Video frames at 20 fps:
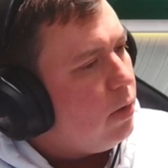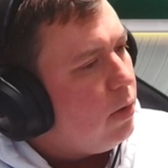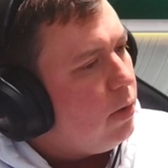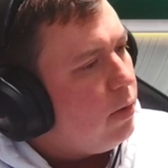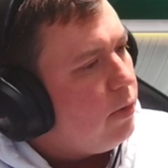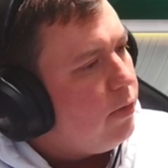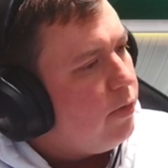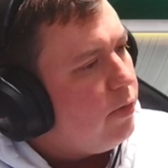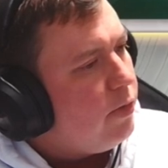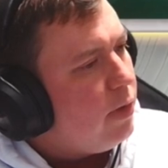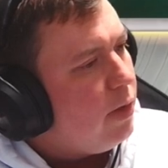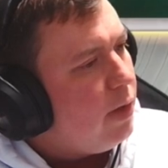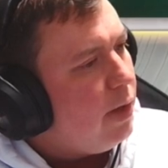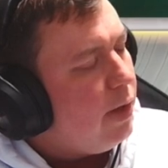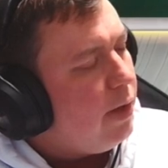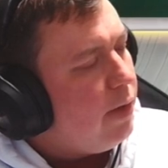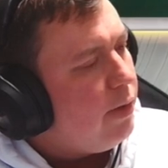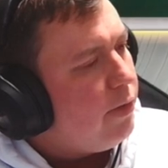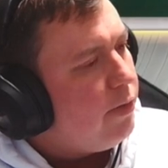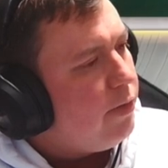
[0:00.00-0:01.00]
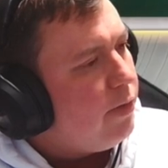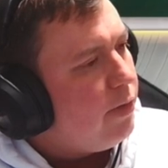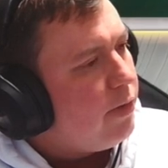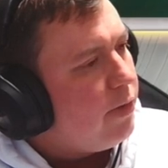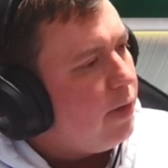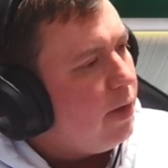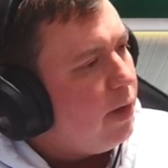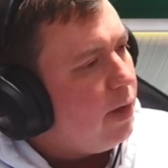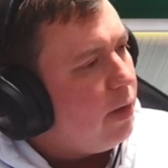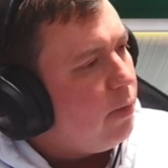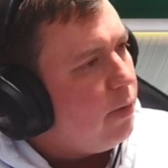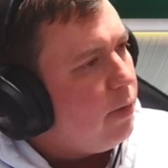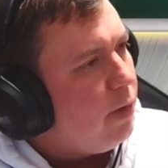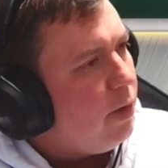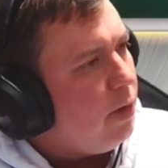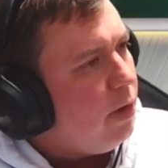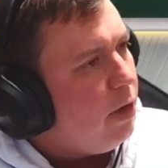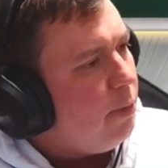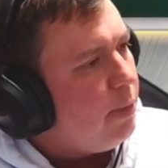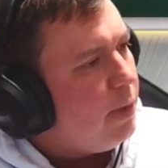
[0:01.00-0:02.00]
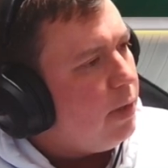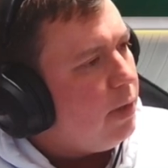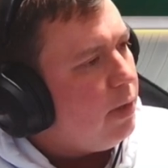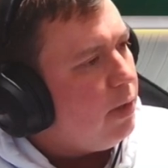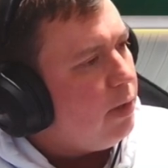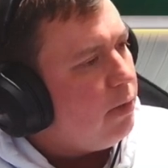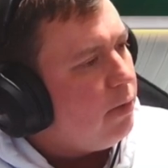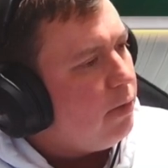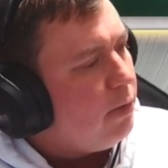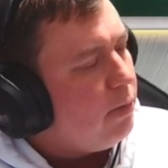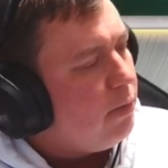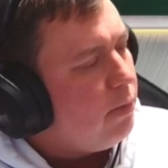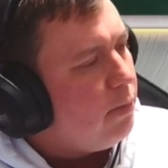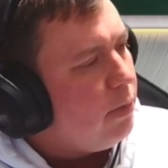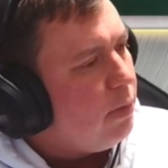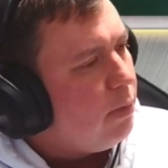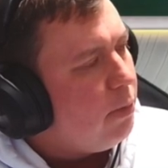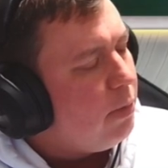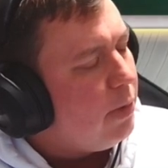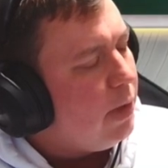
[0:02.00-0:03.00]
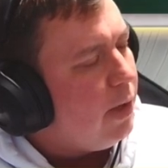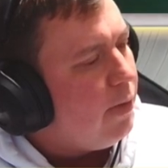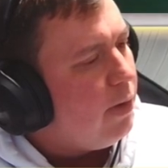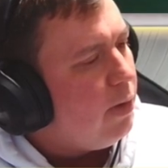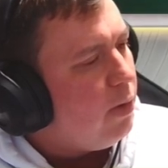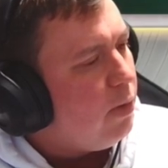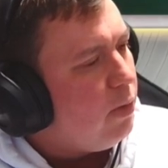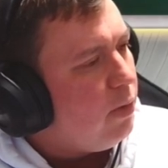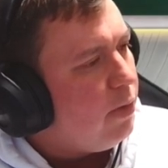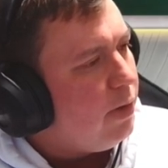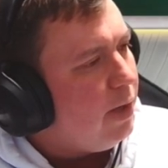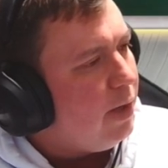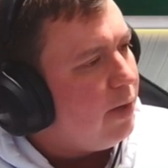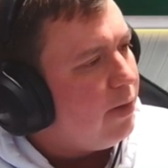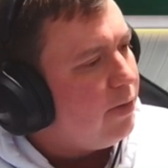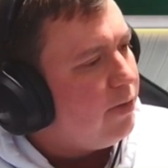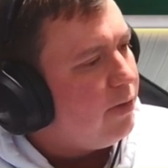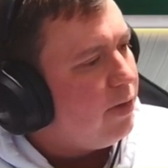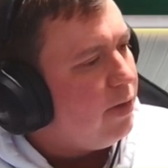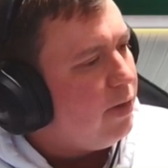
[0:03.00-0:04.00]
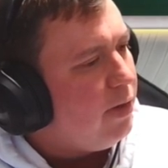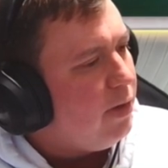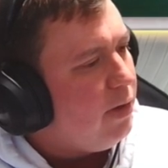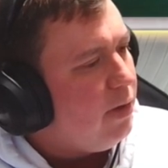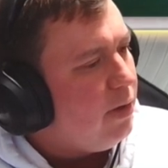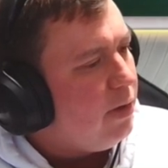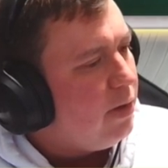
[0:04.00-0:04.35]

So let's attack with Harbin. We will play the Lord next turn.